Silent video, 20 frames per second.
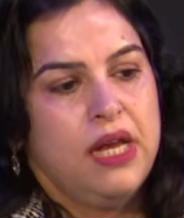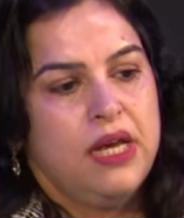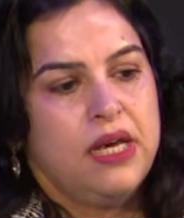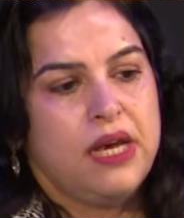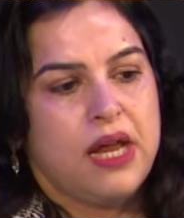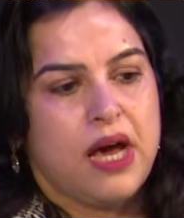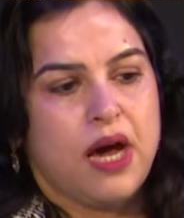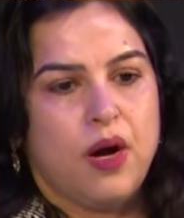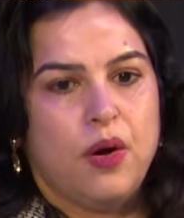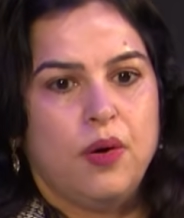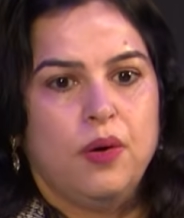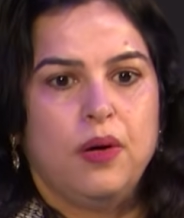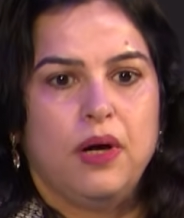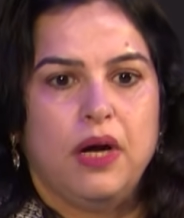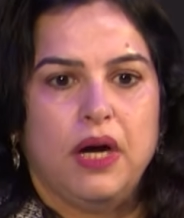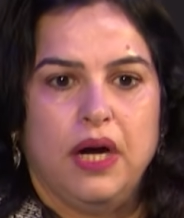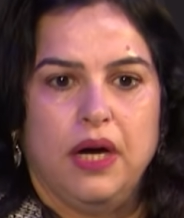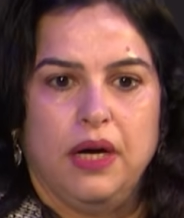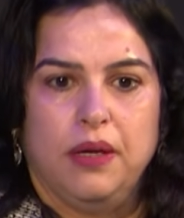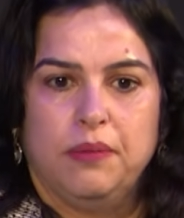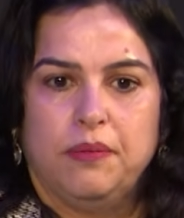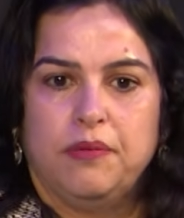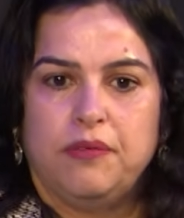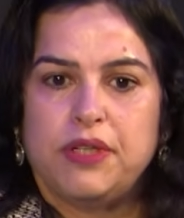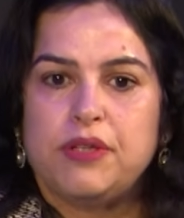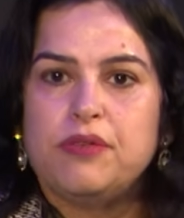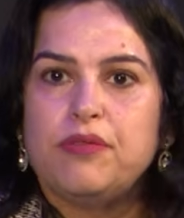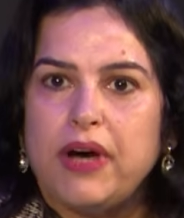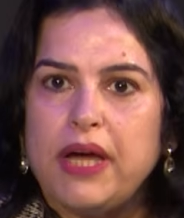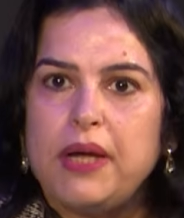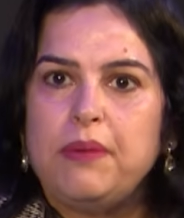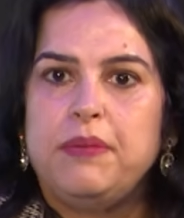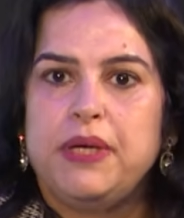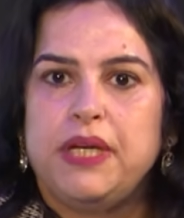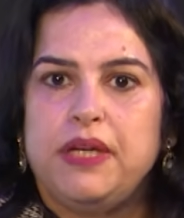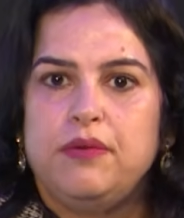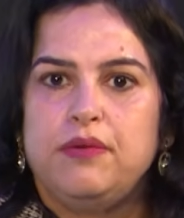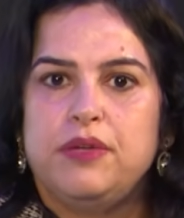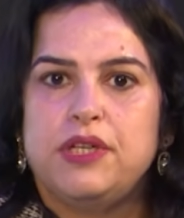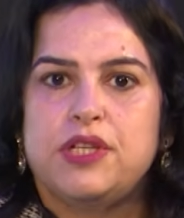Now, with
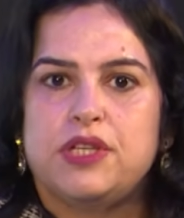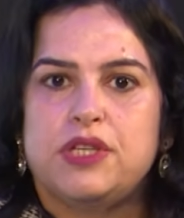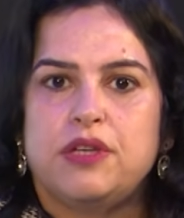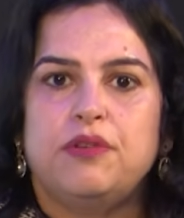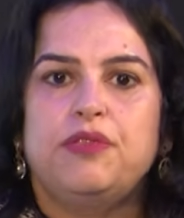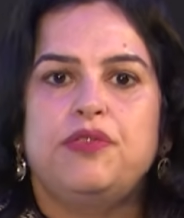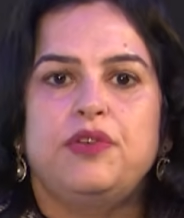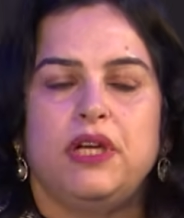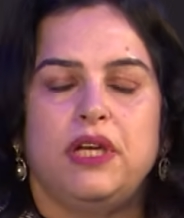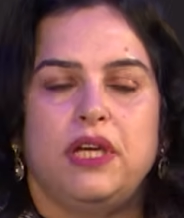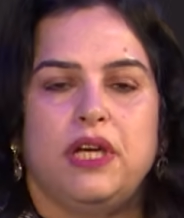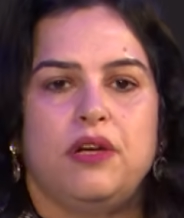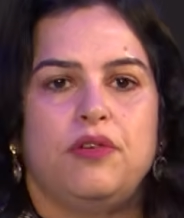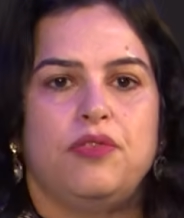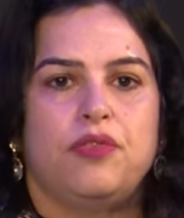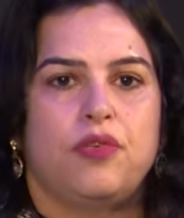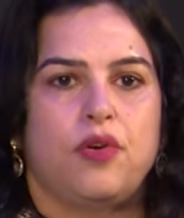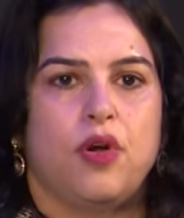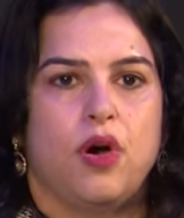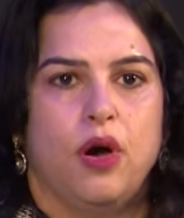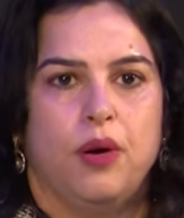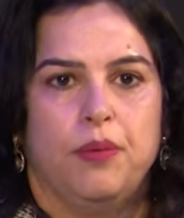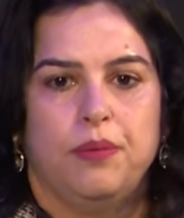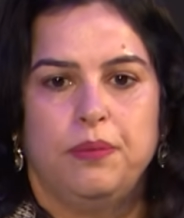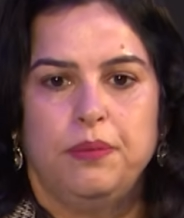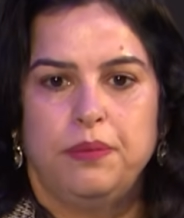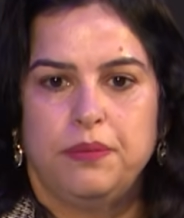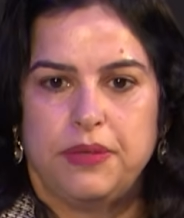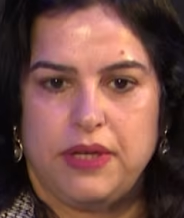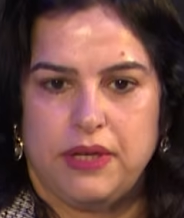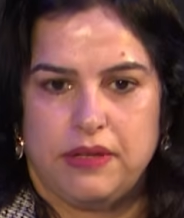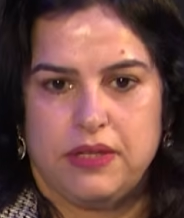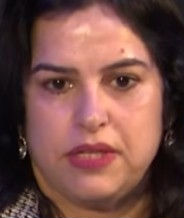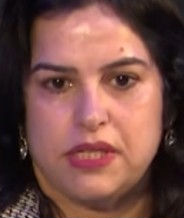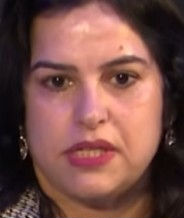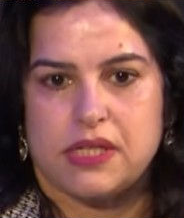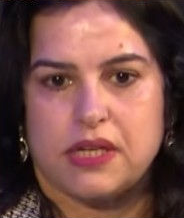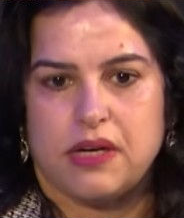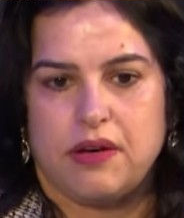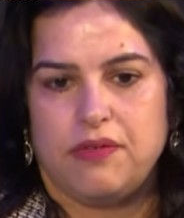Wibey, we shifted it from
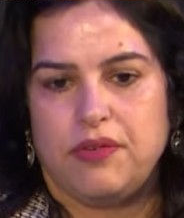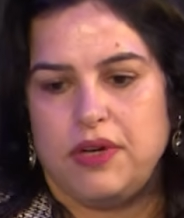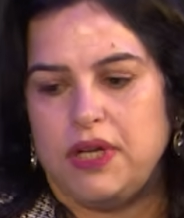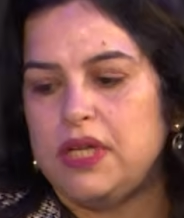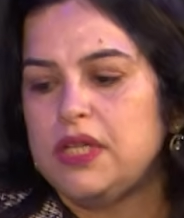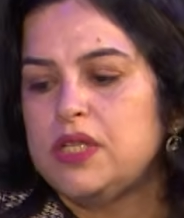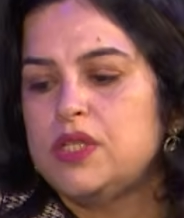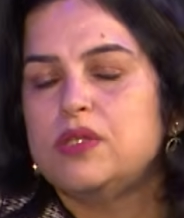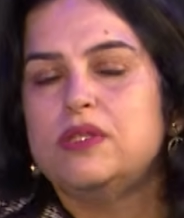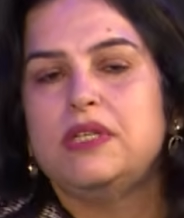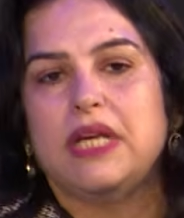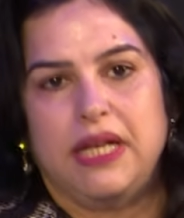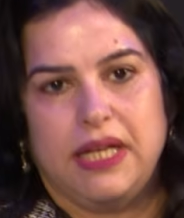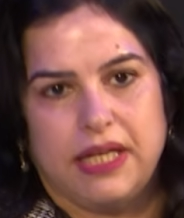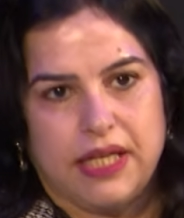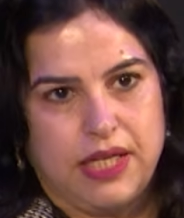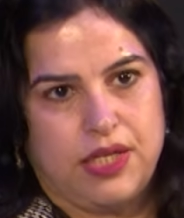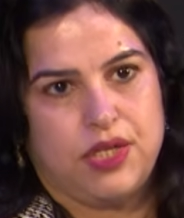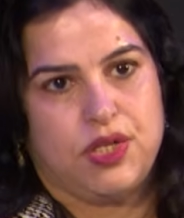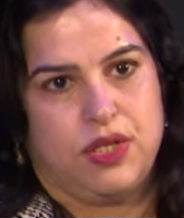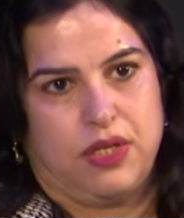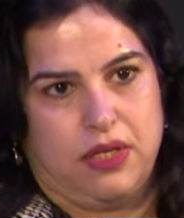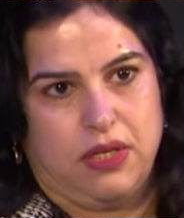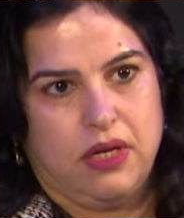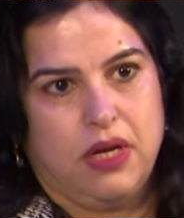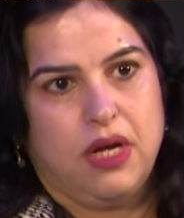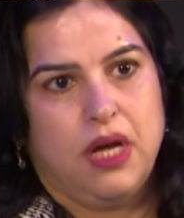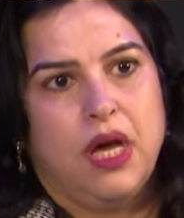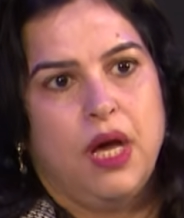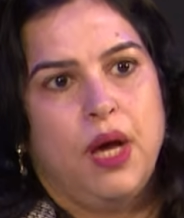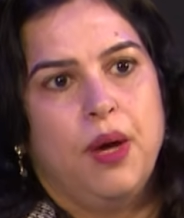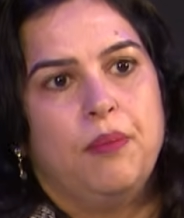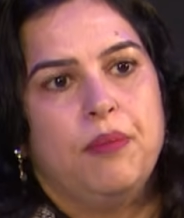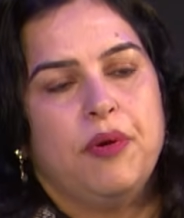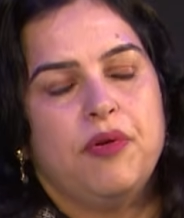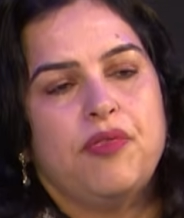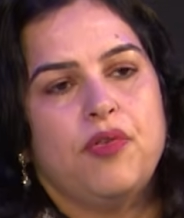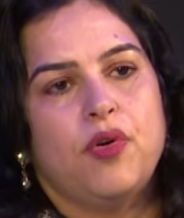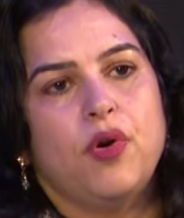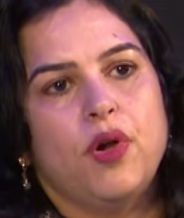discovery to delegation.
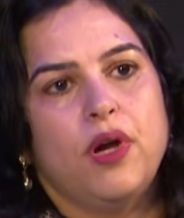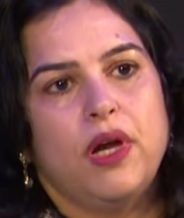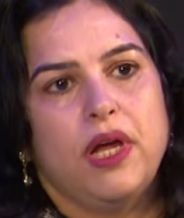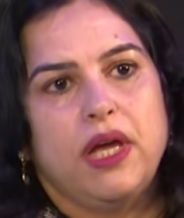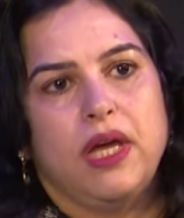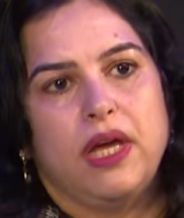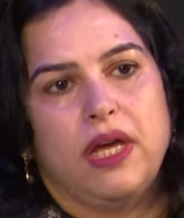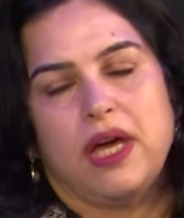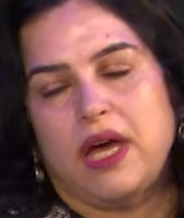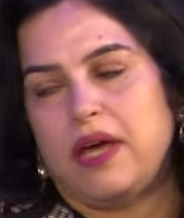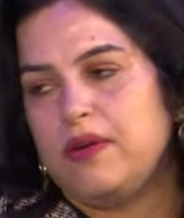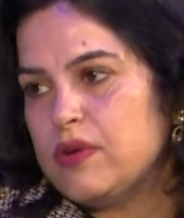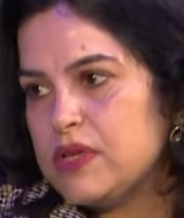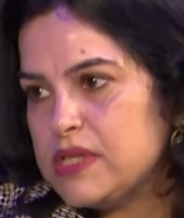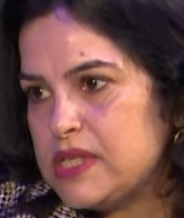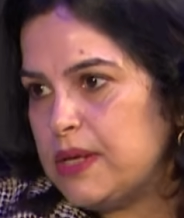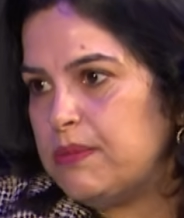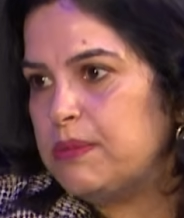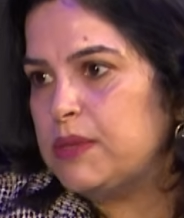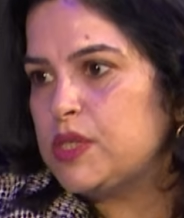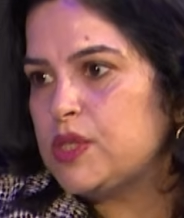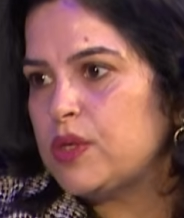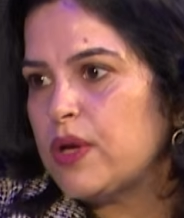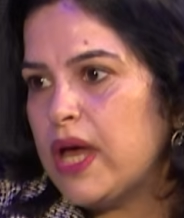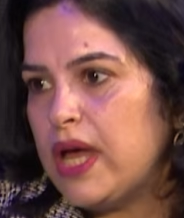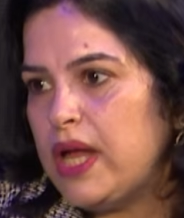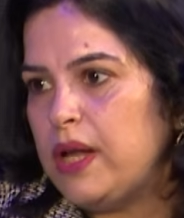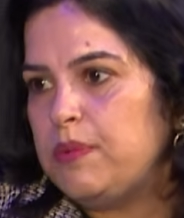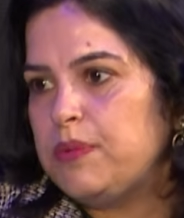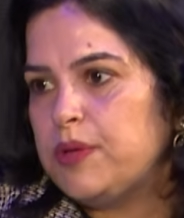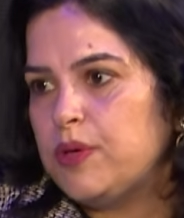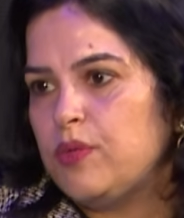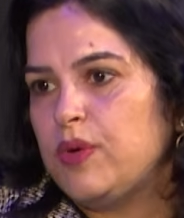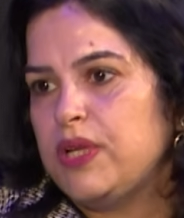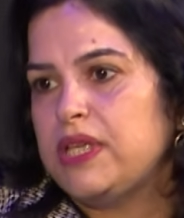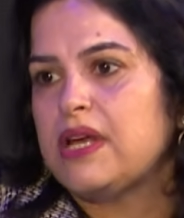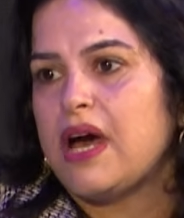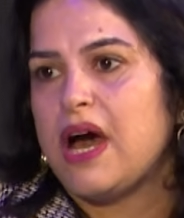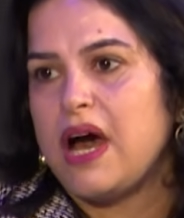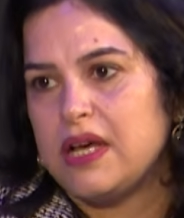Before, AI was able to help you
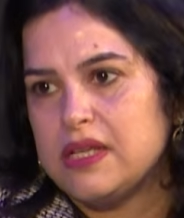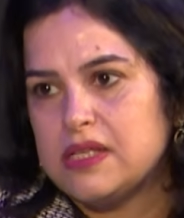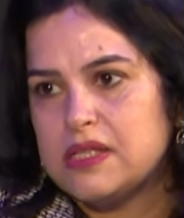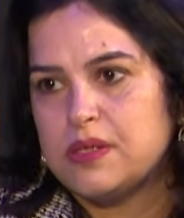with us,